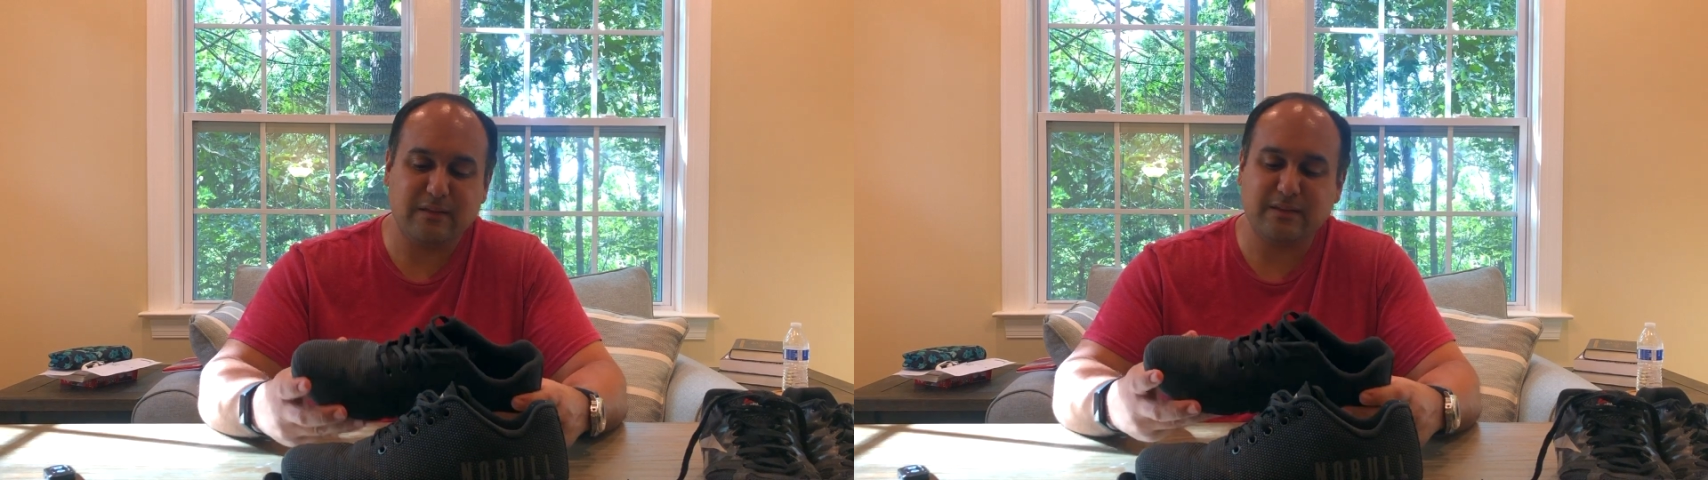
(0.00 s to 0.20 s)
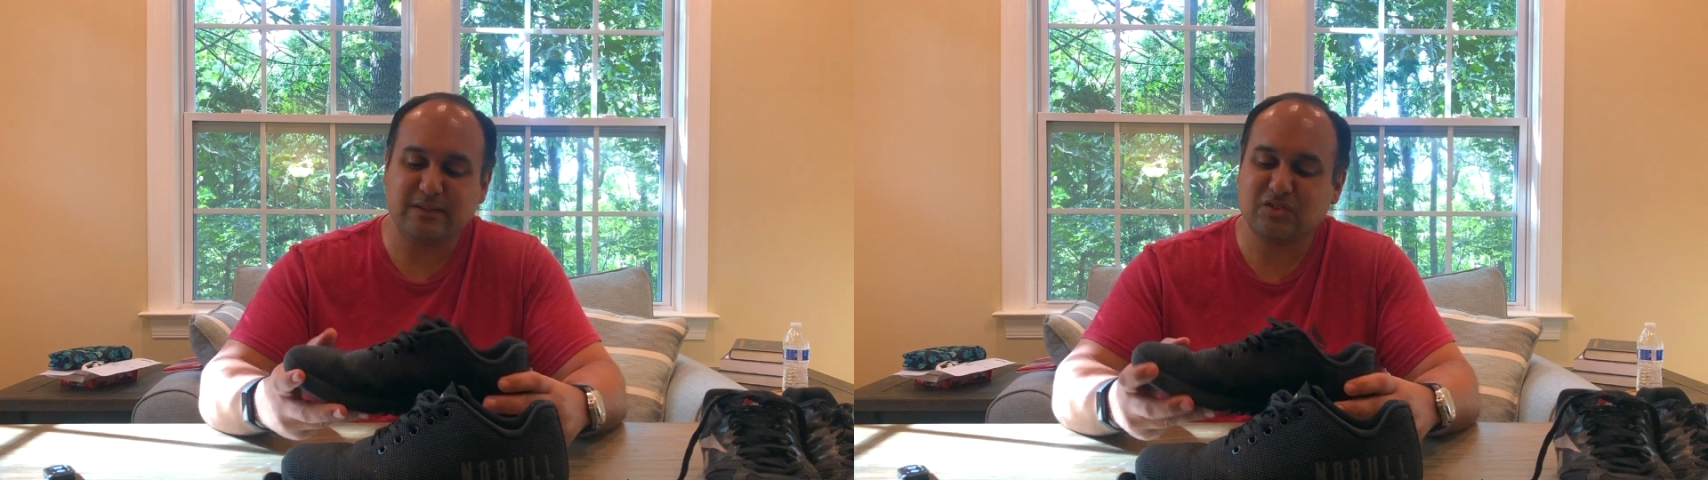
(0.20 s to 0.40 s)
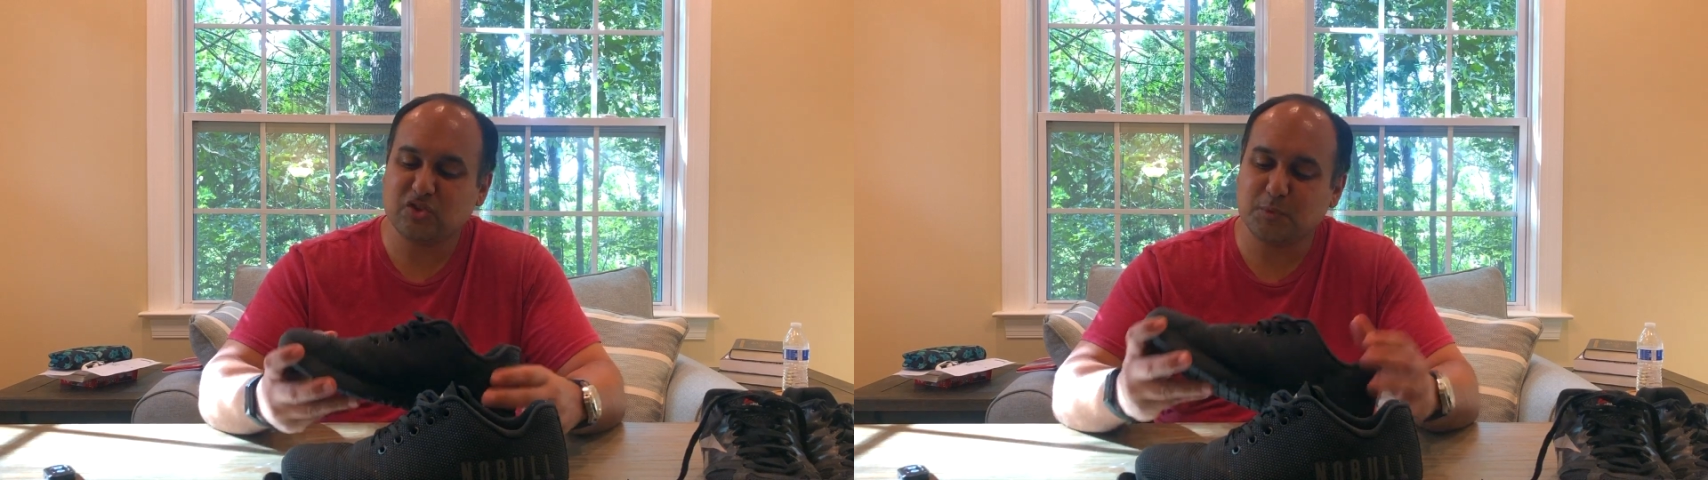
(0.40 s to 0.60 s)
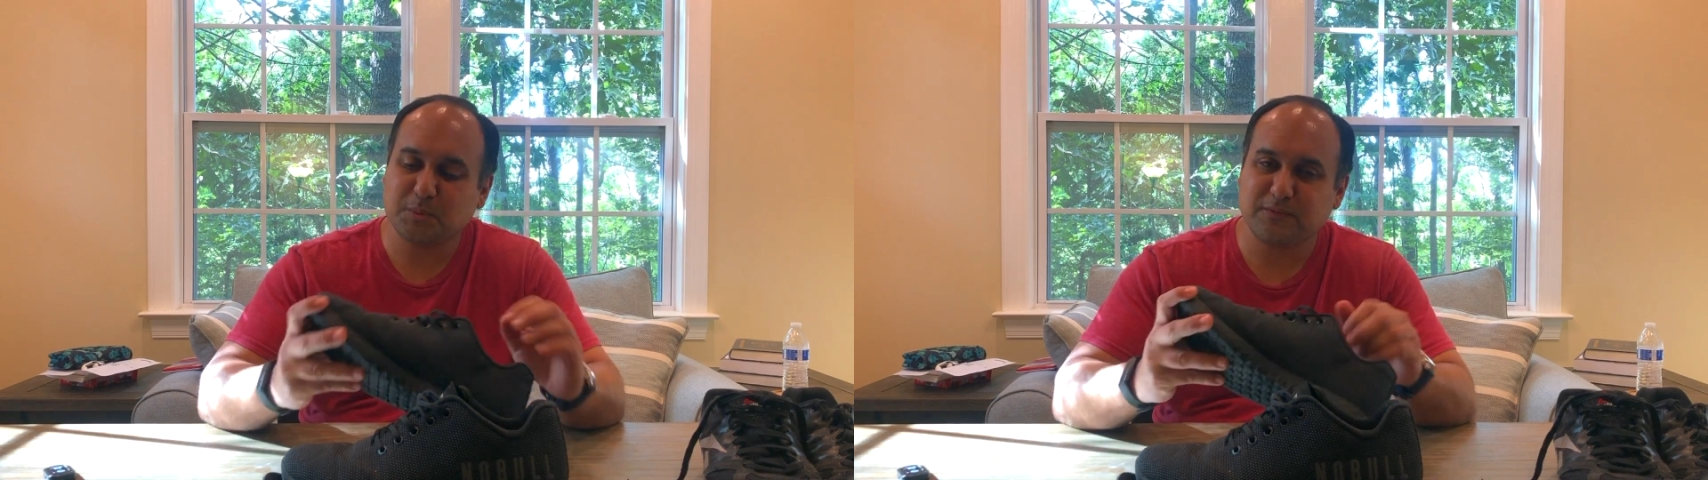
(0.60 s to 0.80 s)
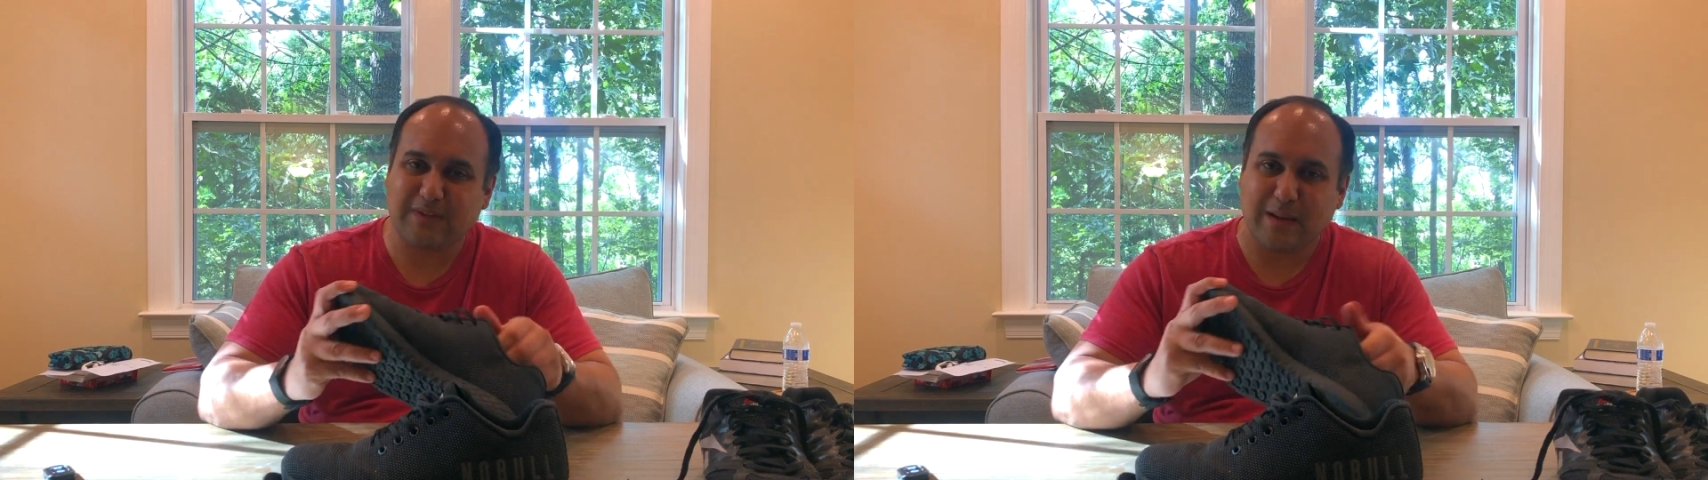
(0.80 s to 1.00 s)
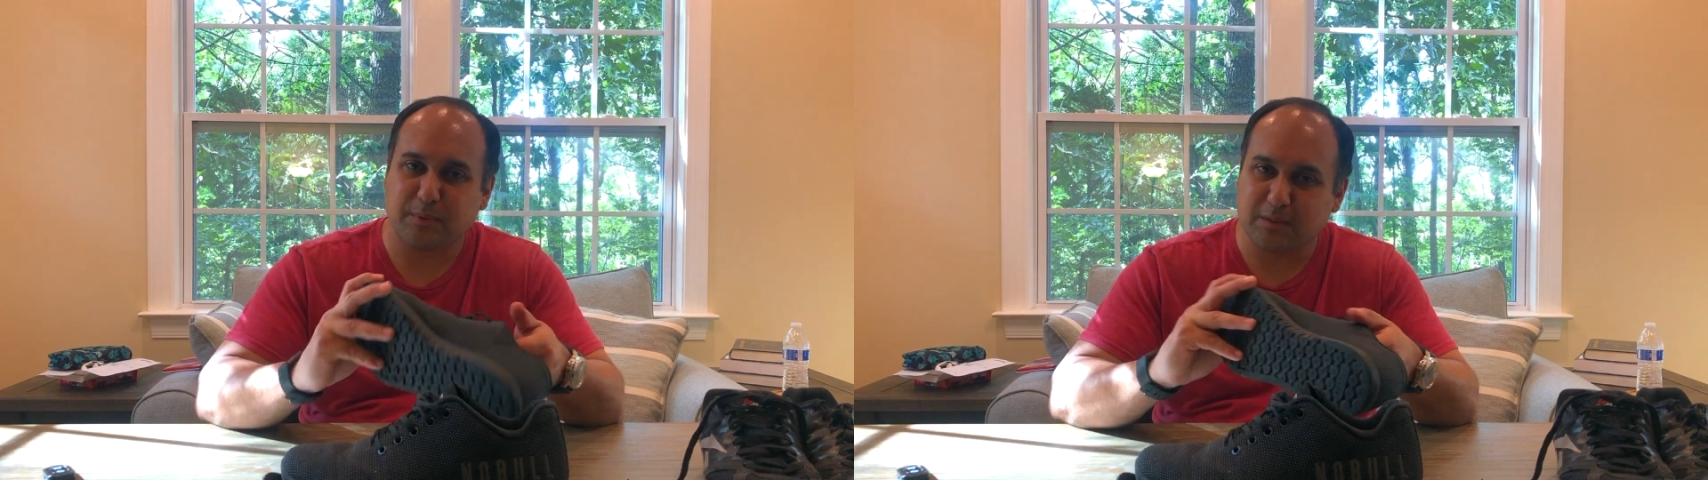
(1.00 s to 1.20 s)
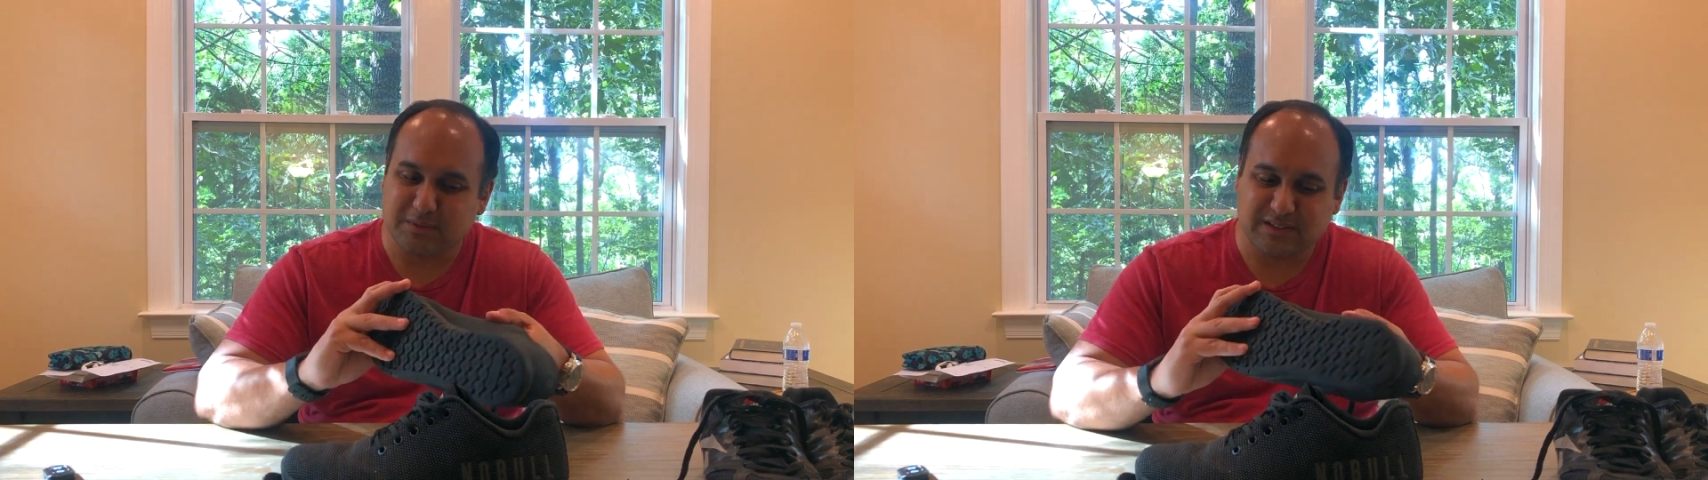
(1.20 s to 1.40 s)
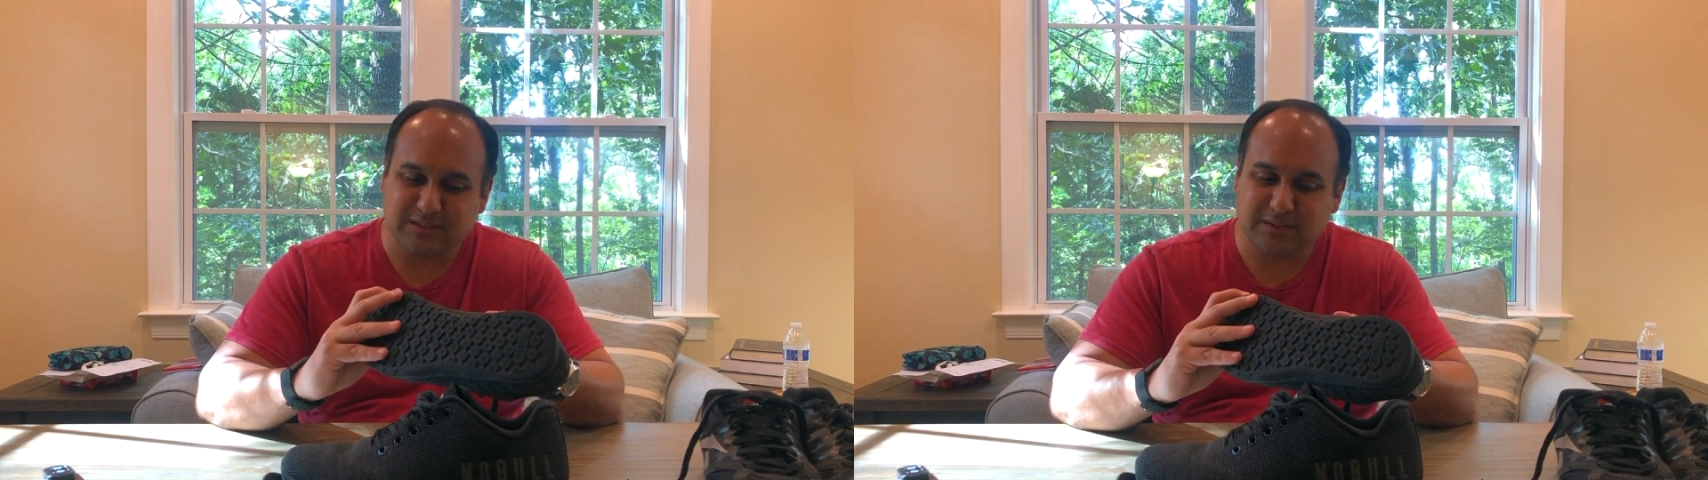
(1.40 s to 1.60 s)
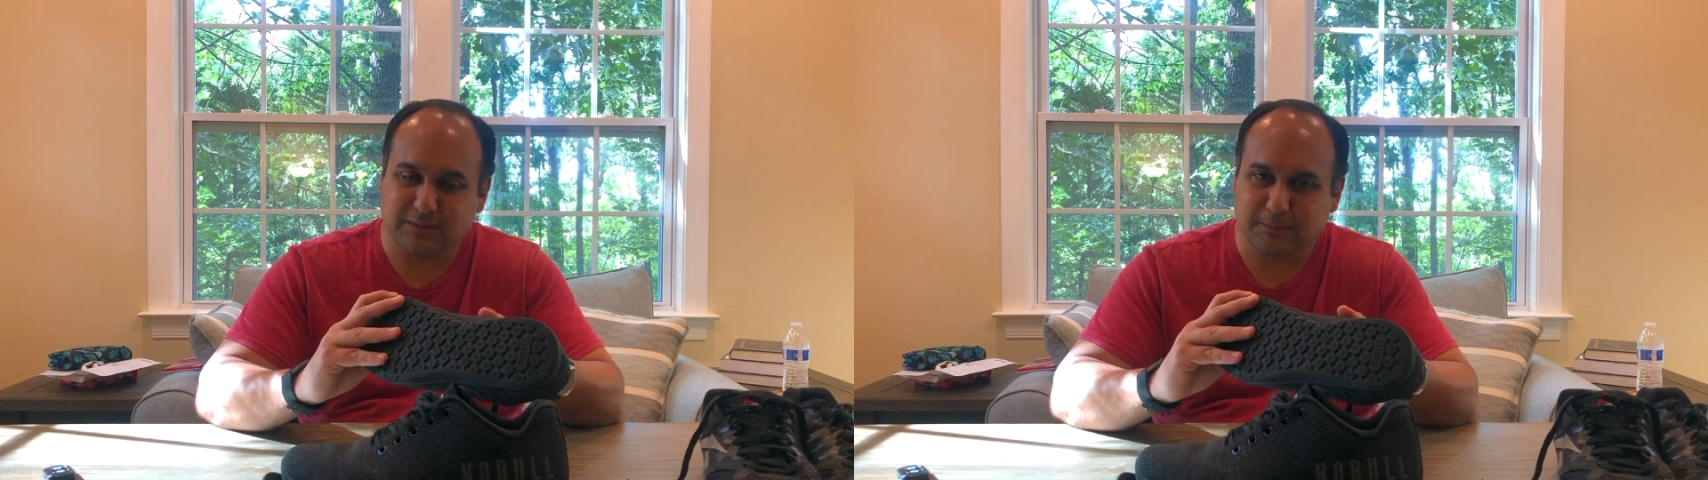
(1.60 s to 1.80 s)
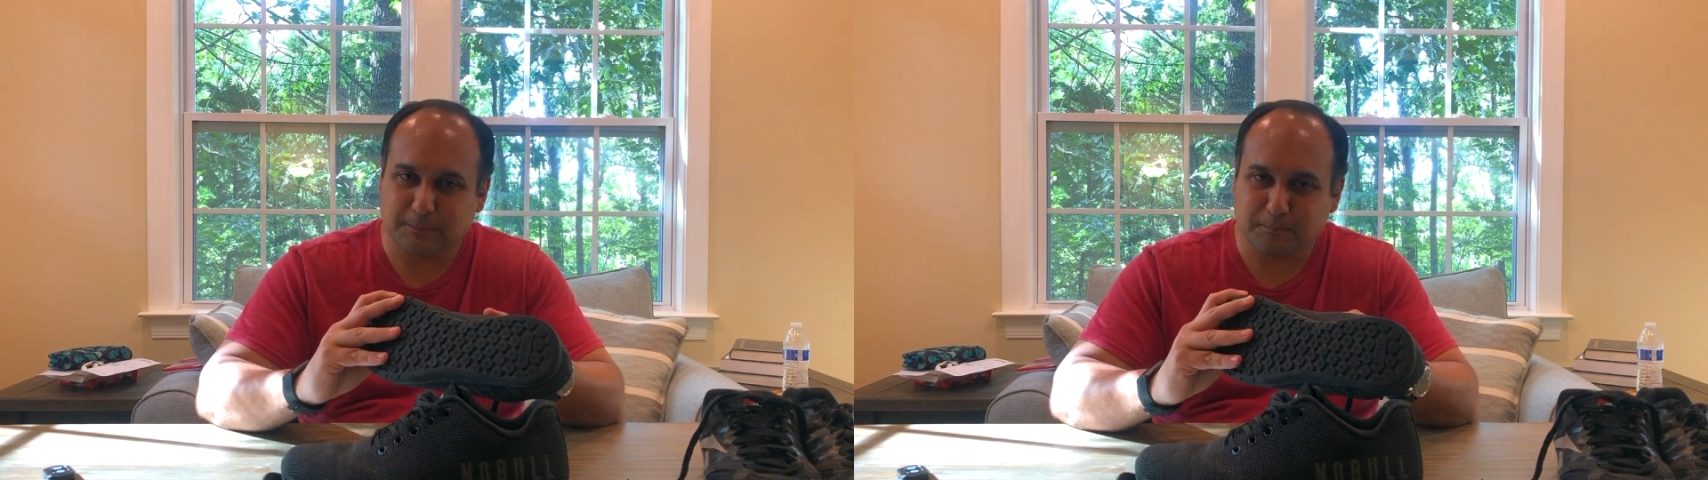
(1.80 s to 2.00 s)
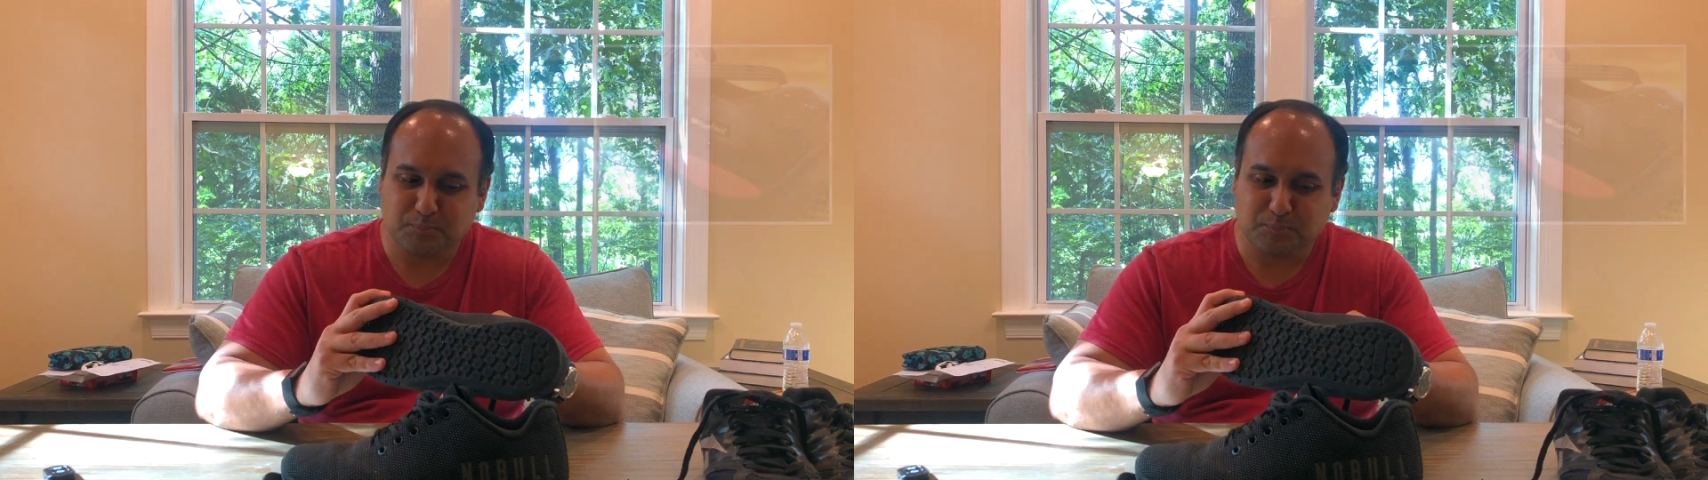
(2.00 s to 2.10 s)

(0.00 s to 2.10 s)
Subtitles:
this super fabric material.